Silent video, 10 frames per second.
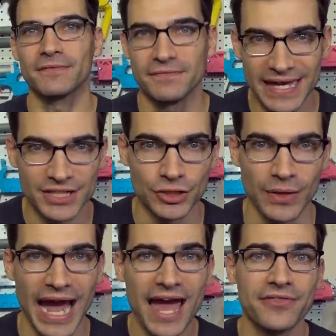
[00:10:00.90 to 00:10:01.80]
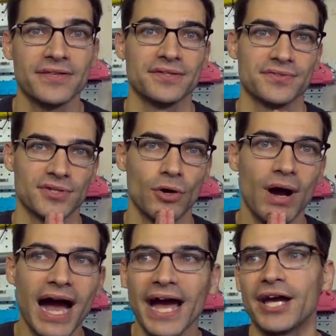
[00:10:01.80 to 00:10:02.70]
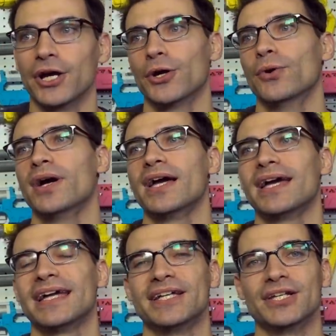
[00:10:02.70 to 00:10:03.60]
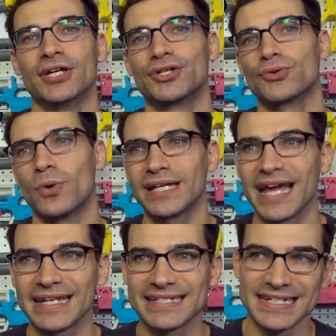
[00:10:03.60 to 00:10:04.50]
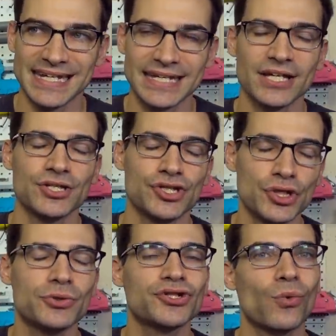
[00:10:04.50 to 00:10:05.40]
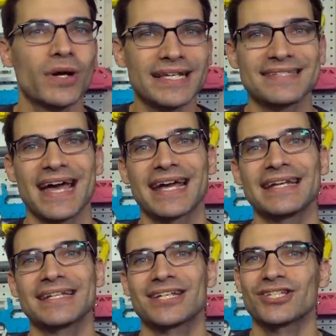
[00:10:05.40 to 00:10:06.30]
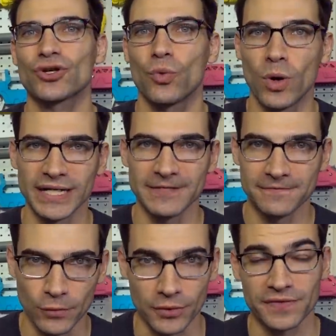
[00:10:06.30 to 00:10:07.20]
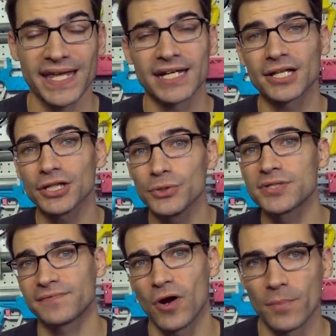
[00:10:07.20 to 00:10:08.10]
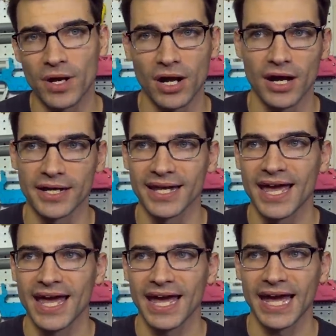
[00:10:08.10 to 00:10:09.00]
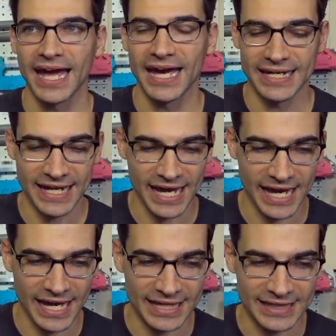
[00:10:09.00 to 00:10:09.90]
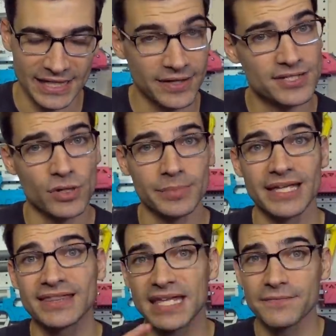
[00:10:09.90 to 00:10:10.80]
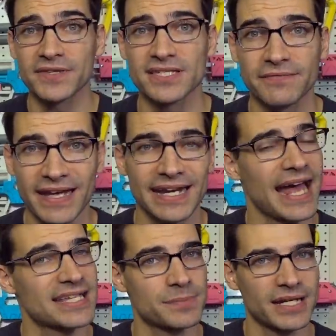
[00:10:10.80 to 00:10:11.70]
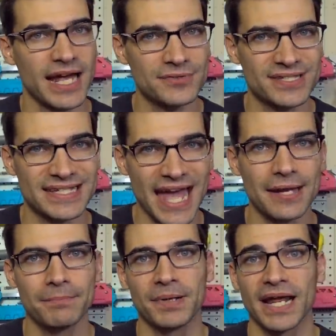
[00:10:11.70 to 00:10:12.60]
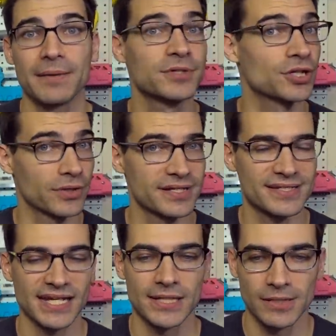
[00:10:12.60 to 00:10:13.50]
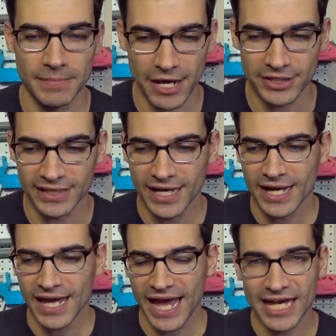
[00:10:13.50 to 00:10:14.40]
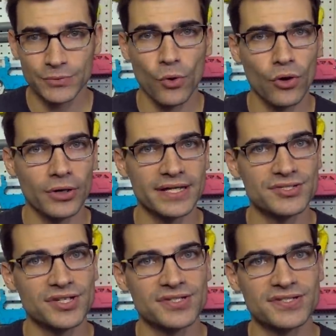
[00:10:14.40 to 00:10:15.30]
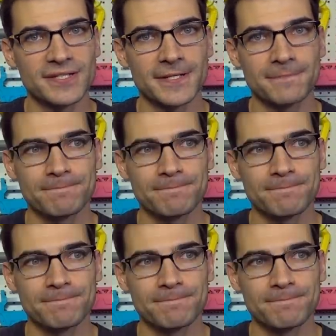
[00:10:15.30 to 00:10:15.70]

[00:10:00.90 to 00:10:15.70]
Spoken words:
venue, Athens, Ohio, in 2018, June 22nd to 24th. That includes FoamCon, and there is going to be a theme for this event. It hasn't been announced yet, but I am curious to hear about it. End War is just,